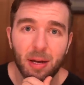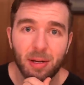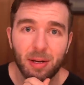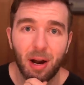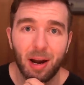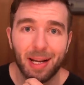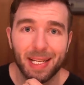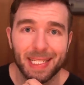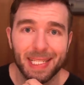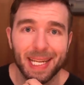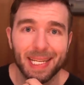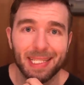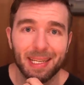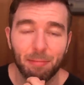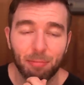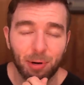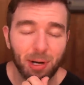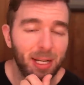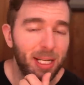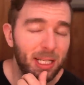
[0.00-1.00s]
not
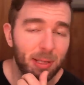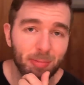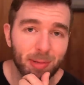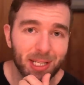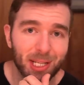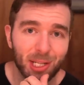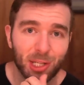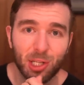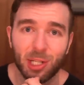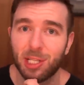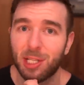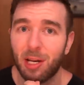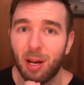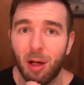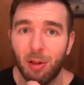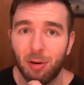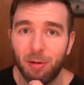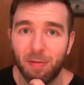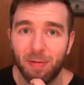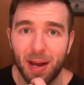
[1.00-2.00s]
assessing predispositions and
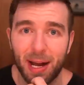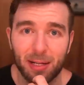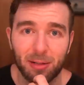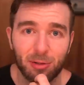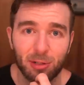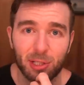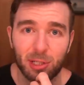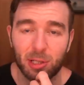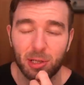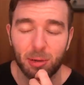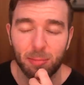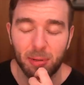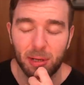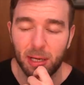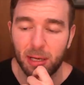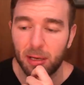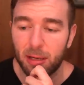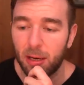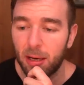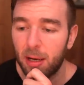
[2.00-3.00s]
other factors that could
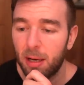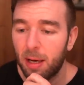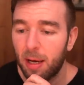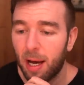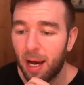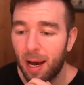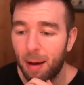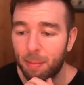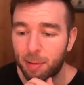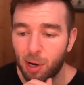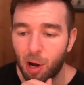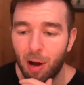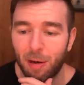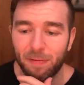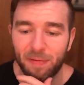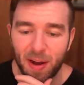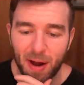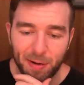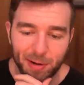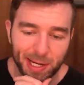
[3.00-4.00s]
be
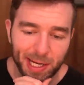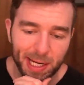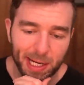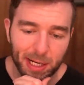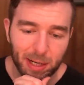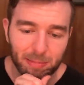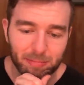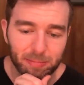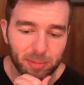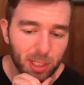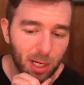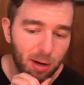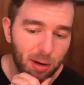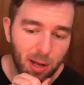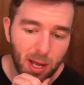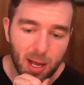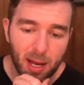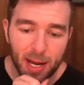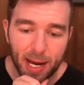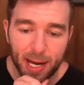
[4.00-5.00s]
confounding here?
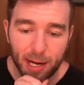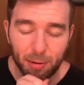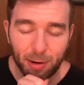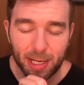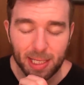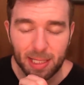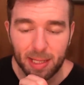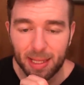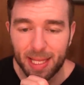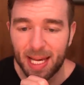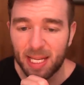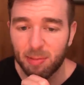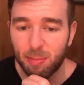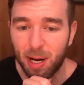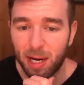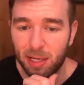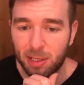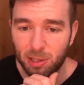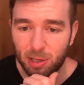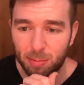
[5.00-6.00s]
So anyways, that's
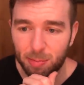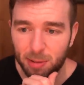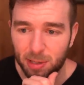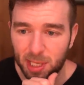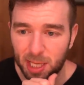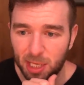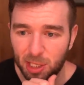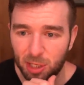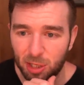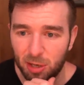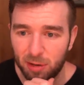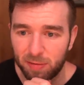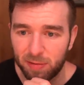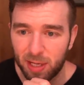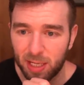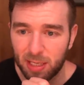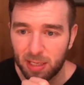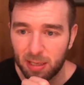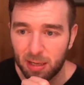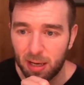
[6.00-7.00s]
my interpretation of
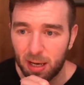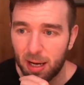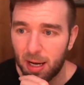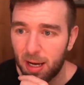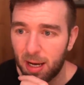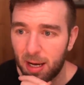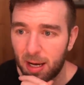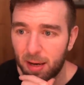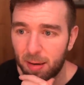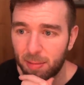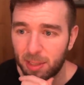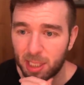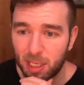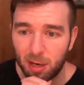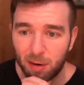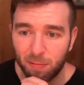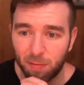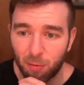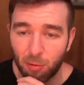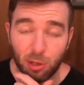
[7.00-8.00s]
it. It's
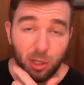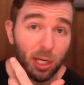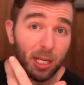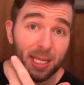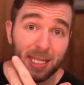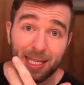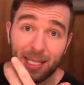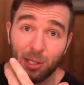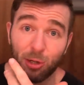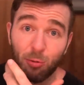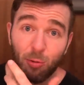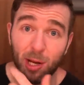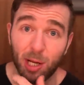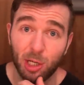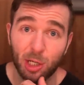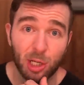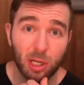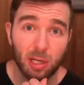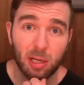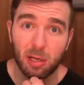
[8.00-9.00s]
an unfortunate
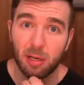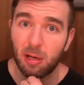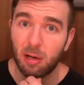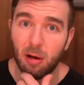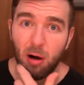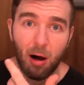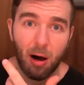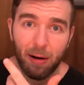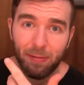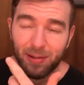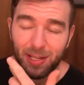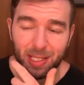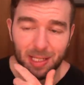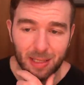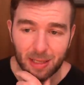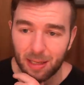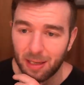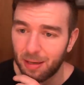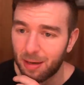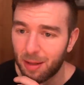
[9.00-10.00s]
situation,
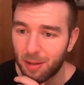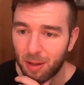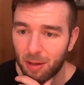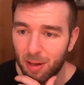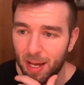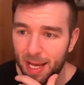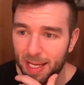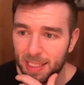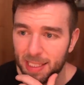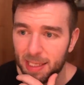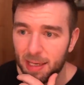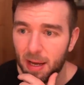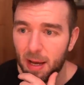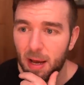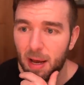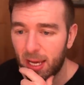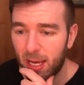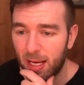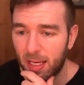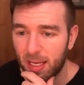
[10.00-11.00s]
obviously, nonetheless.
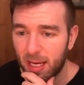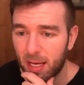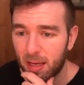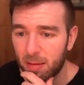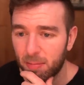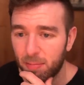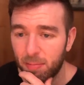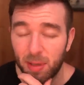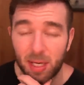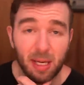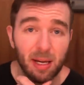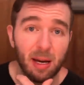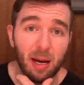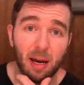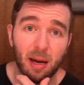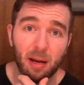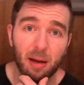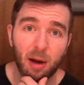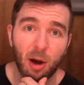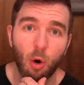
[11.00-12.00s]
And yeah, be
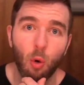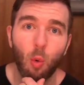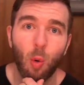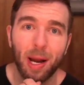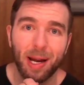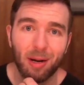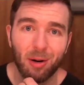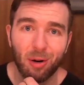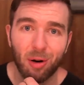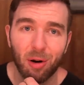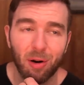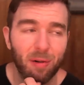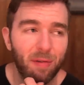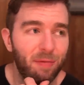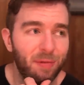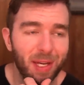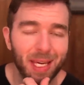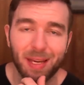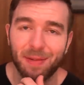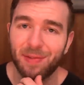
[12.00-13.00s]
aware
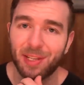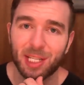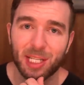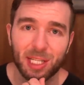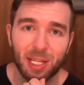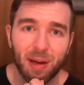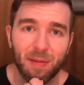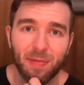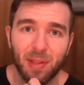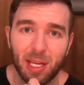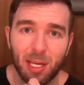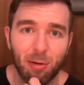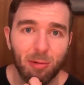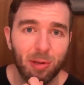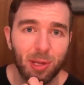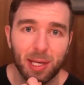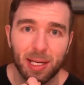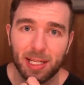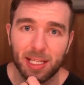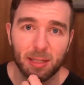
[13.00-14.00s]
of even stuff that you
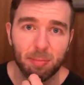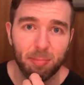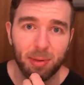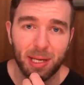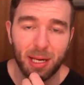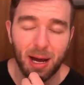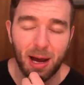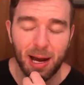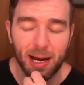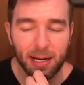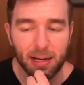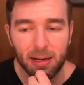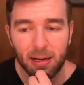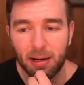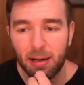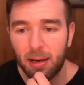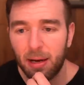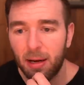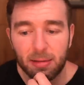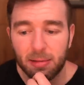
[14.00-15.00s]
think is
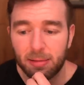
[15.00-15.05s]
benign.